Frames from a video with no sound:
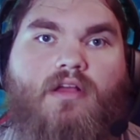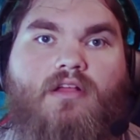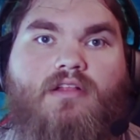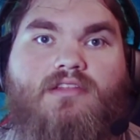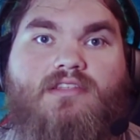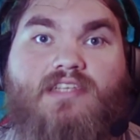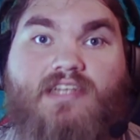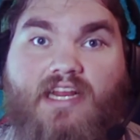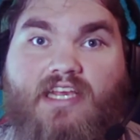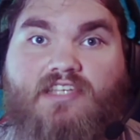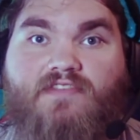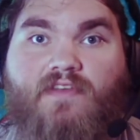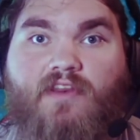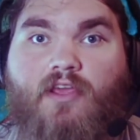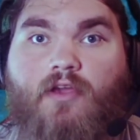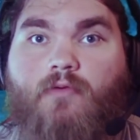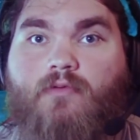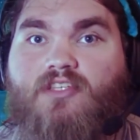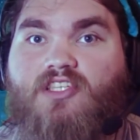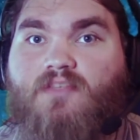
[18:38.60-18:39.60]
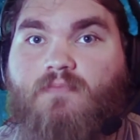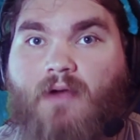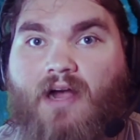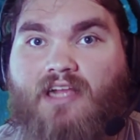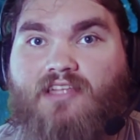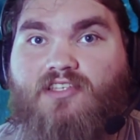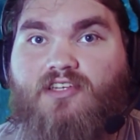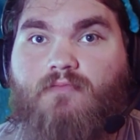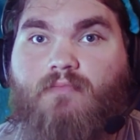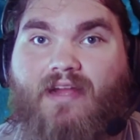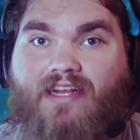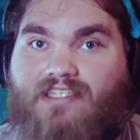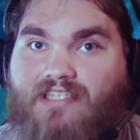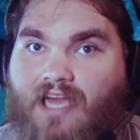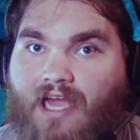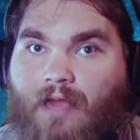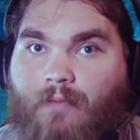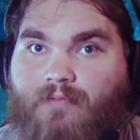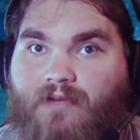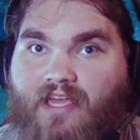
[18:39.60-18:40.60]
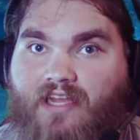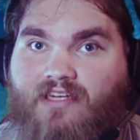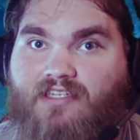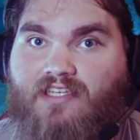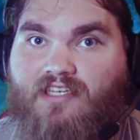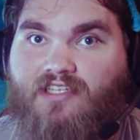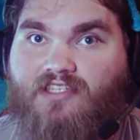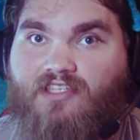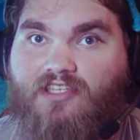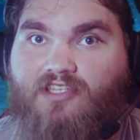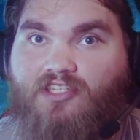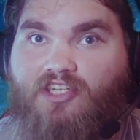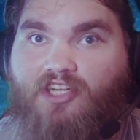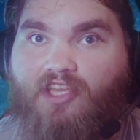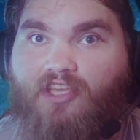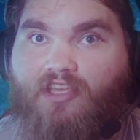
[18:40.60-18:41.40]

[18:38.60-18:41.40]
Today's video was sponsored by Top Deck TCG.